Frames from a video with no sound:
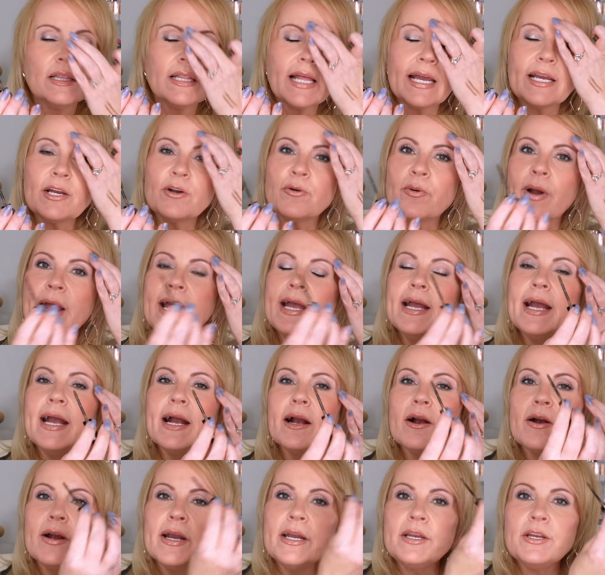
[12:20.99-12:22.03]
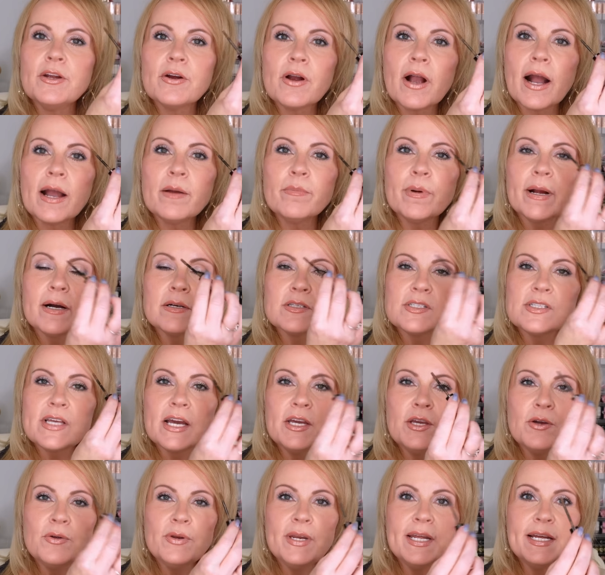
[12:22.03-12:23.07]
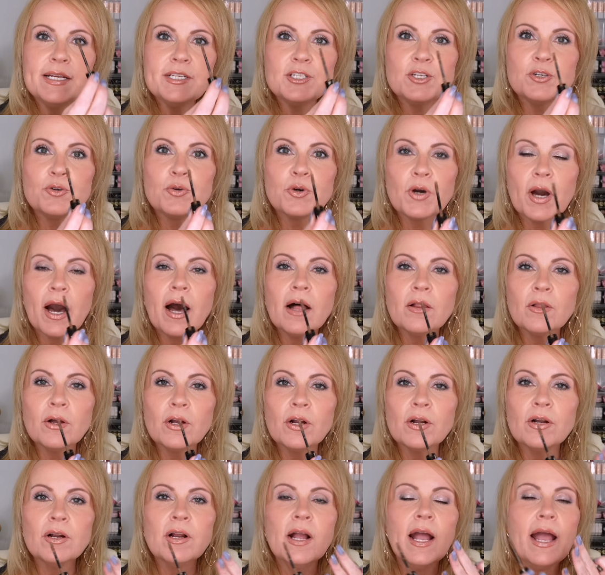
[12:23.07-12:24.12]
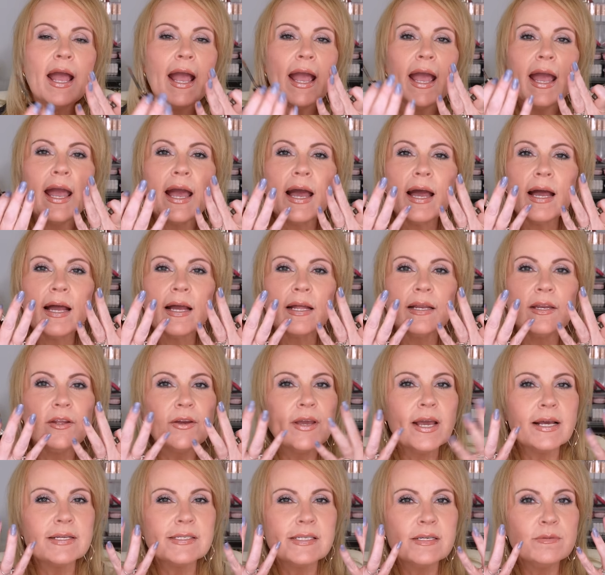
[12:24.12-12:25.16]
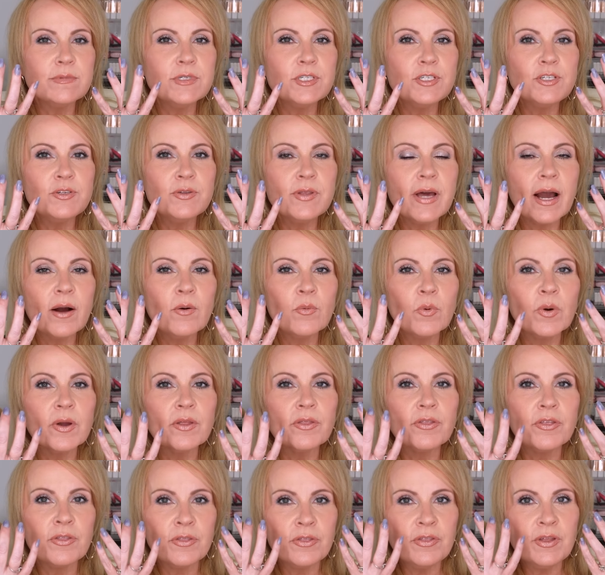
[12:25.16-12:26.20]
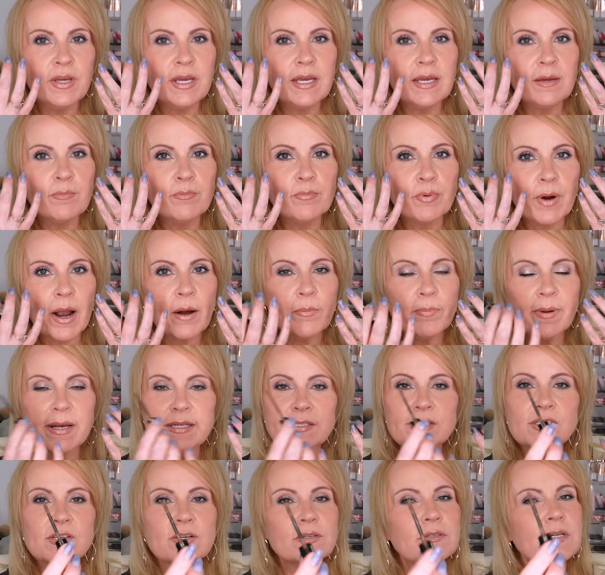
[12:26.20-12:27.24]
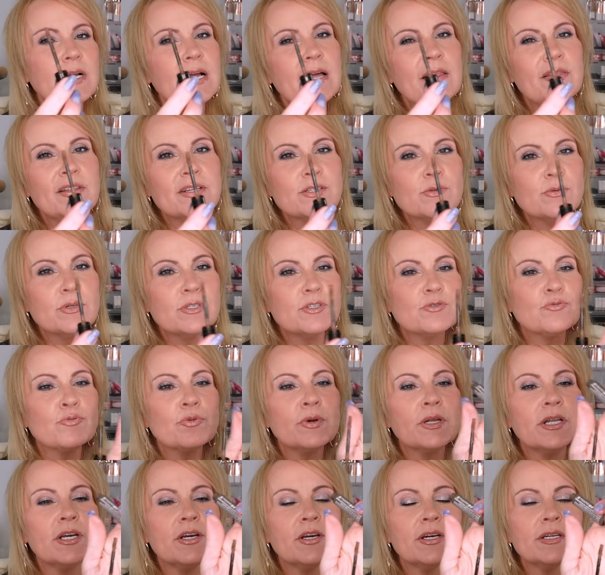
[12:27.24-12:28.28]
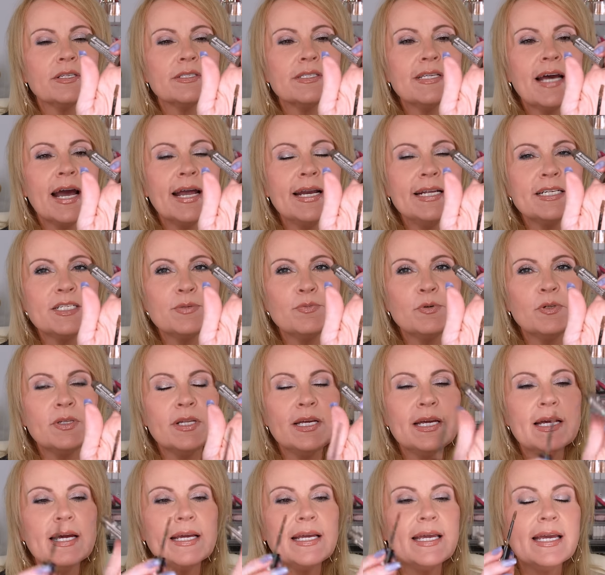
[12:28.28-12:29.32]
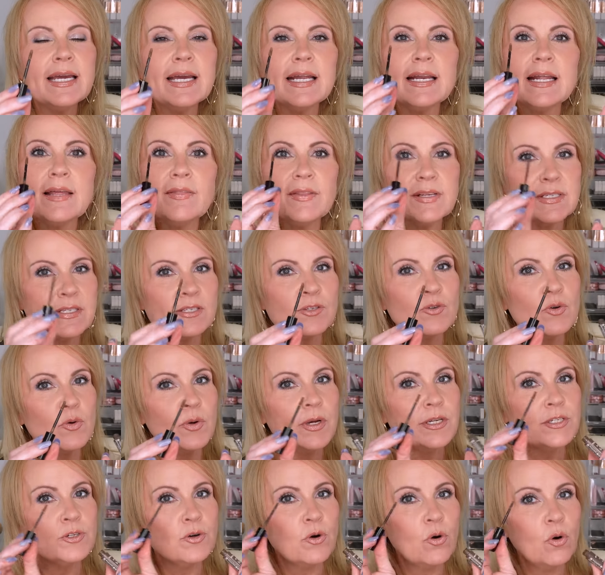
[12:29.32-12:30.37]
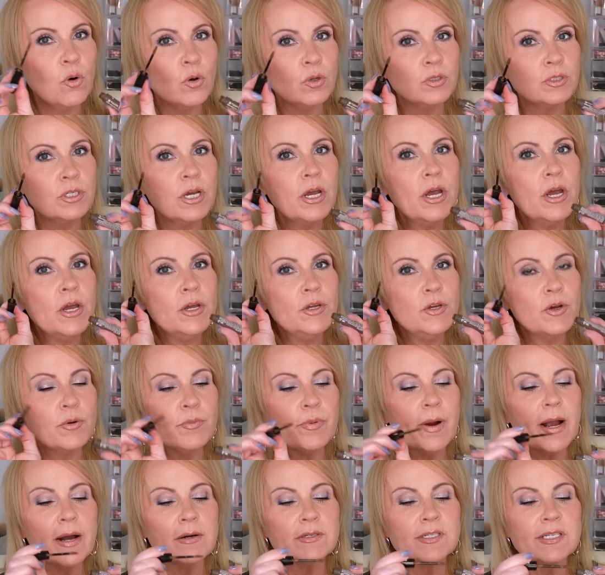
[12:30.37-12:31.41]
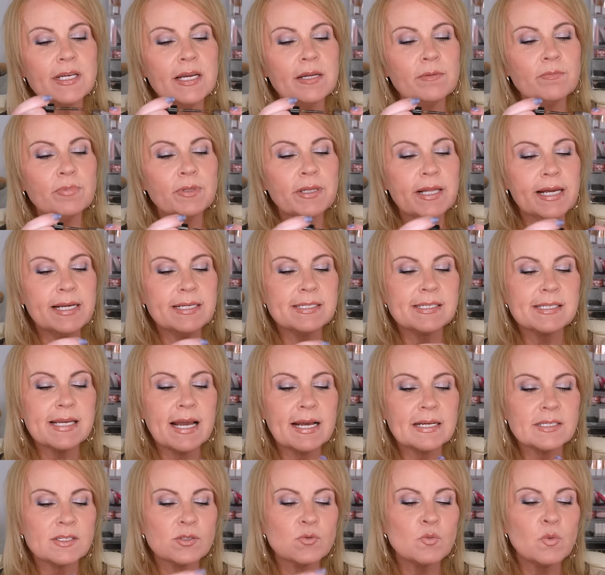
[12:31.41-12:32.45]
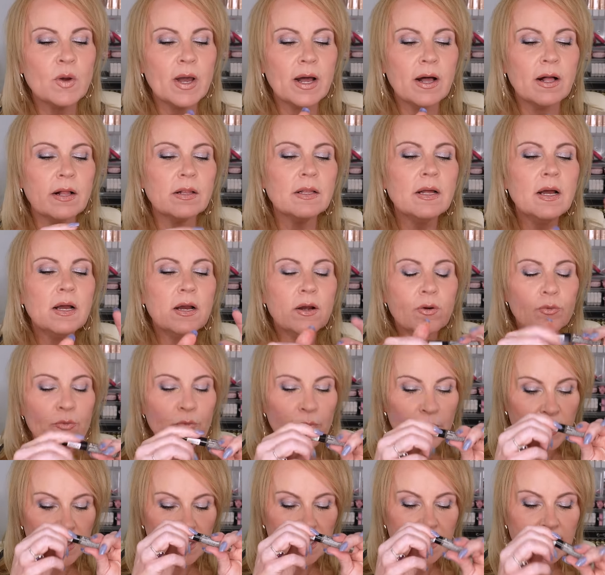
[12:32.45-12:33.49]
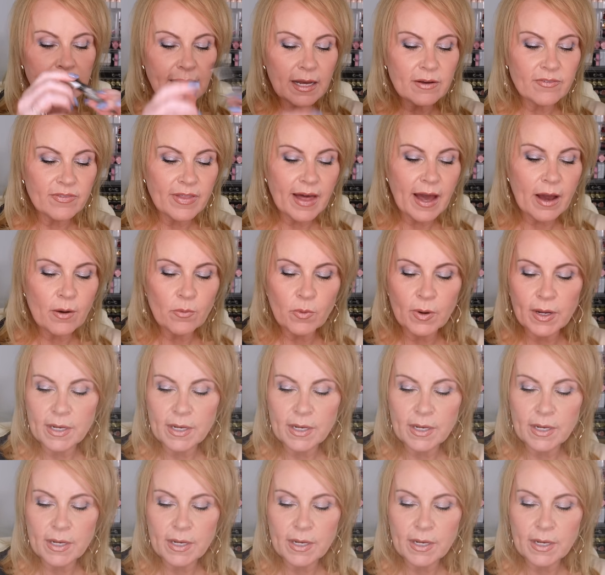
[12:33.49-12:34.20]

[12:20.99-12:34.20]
like gray hair in your eyebrows that you need to color and you can't seem to do that with the brow pencil. This one's really good. Tiny Spoolie, again, this is going to hold your brows in place as well Really love that